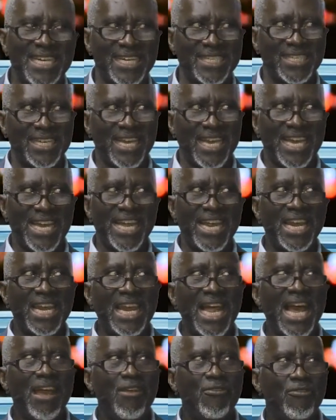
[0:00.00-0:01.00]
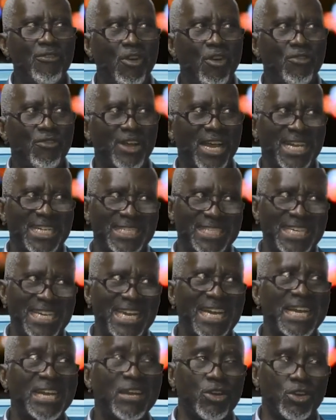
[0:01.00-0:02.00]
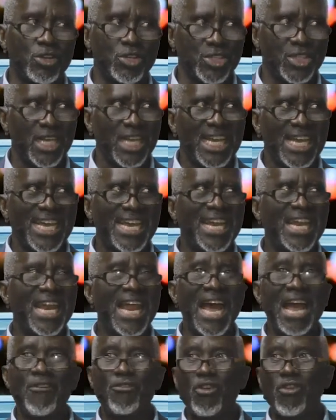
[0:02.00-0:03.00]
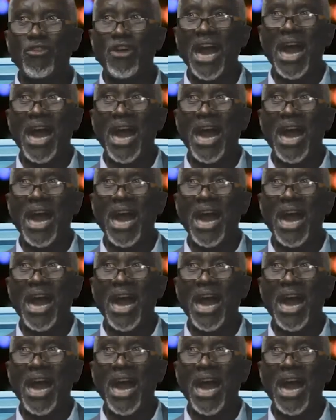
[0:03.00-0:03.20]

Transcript: that a life of cantankerous, a life of